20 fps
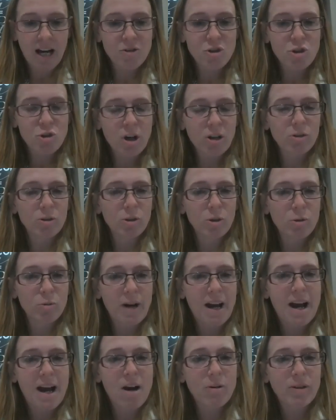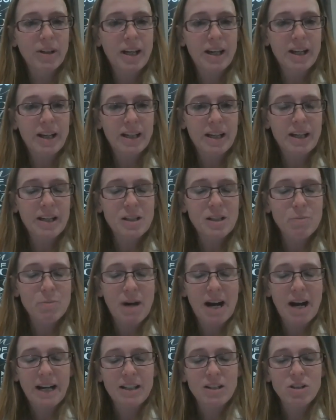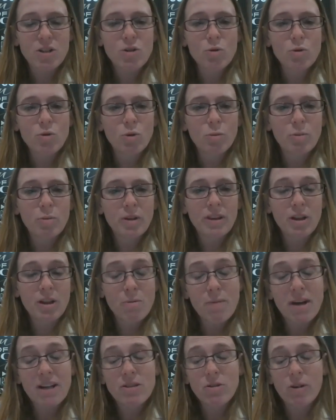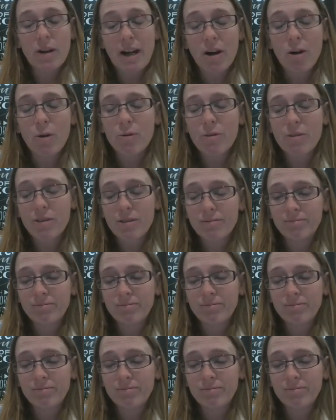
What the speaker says: struggle around getting kids back in school, but their mental health.